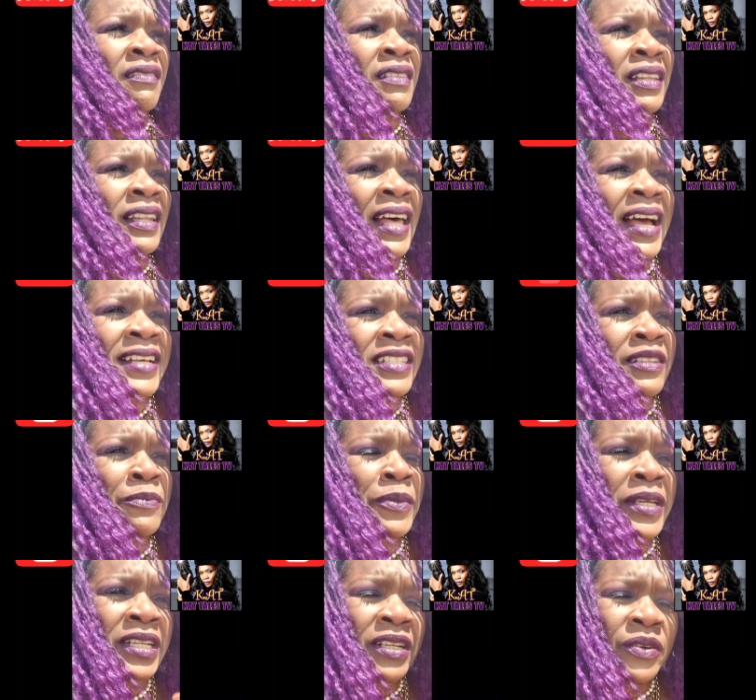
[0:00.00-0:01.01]
the last
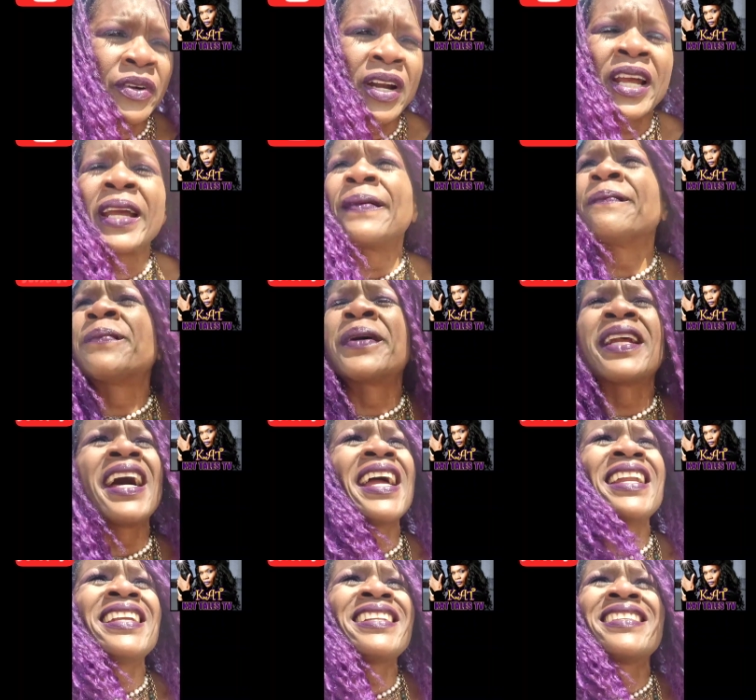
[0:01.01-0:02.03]
minute, right? But
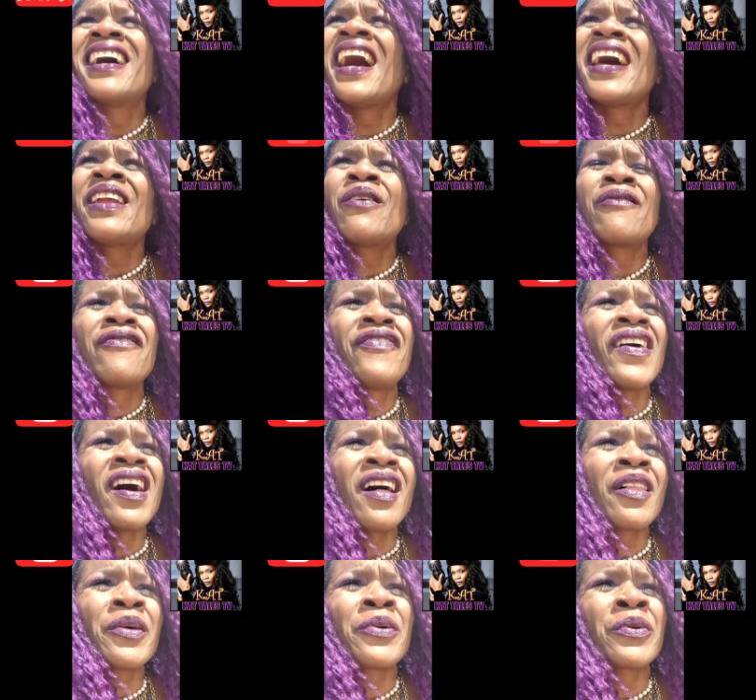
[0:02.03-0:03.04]
I don't
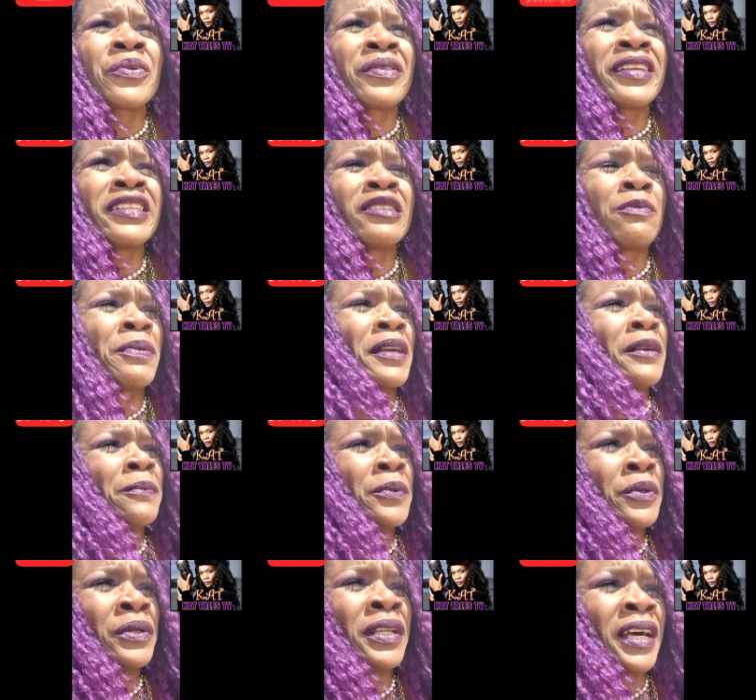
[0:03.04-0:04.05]
follow these
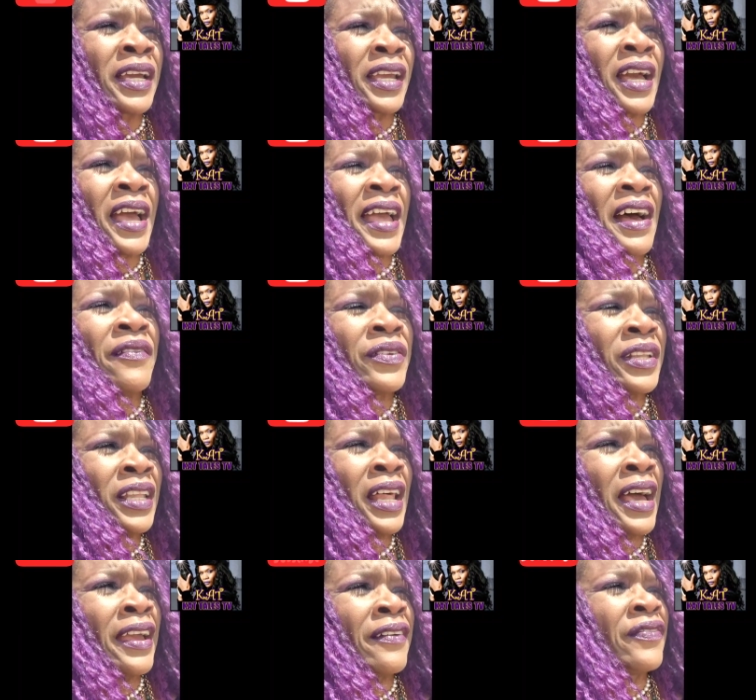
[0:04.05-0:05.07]
people. Like, I have a
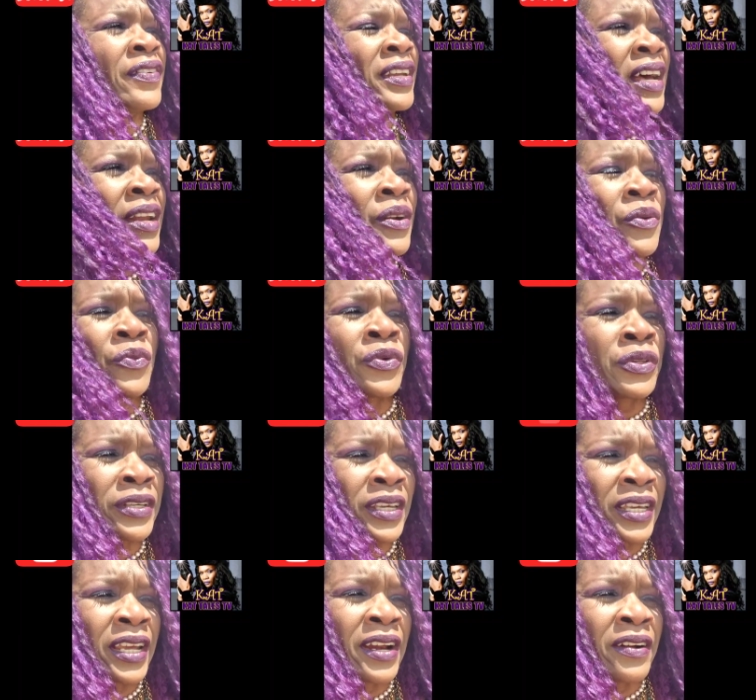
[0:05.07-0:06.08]
life and I don't
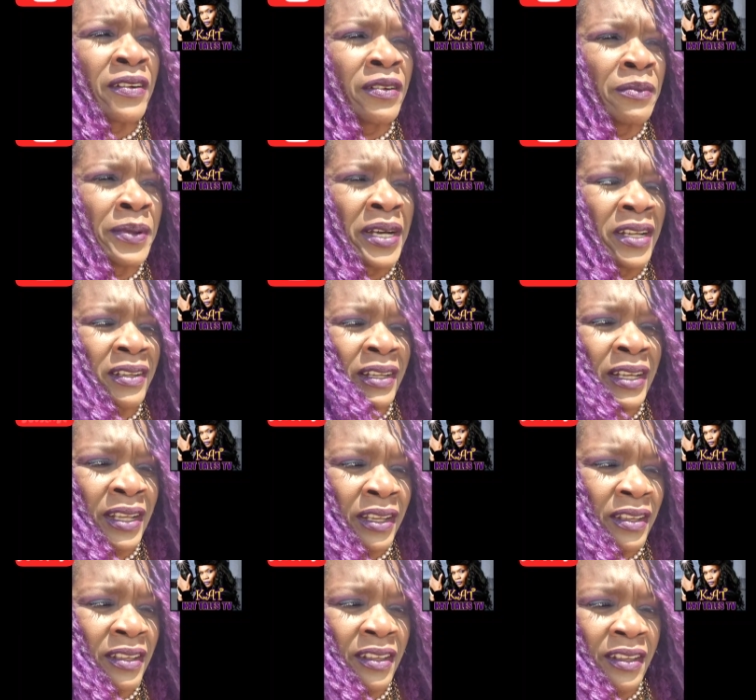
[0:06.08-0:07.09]
really care about
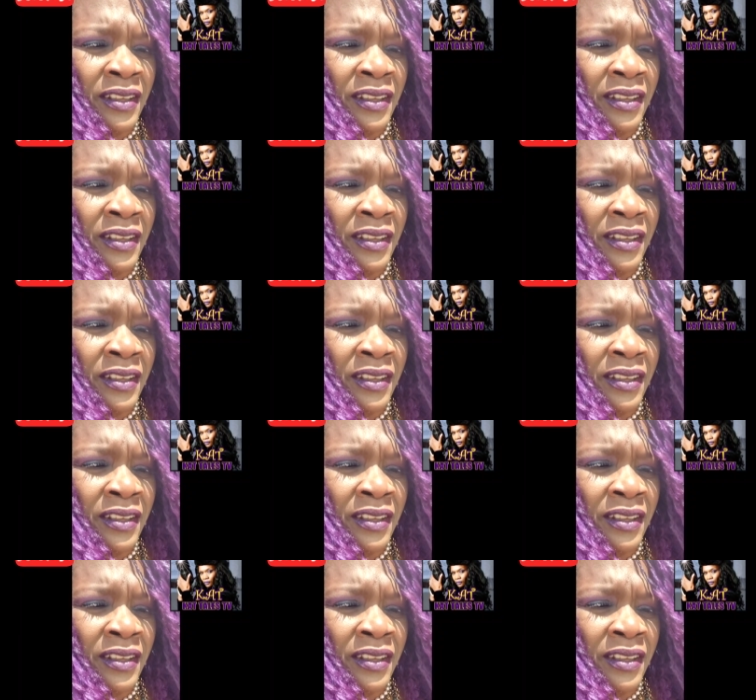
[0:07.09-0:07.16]
like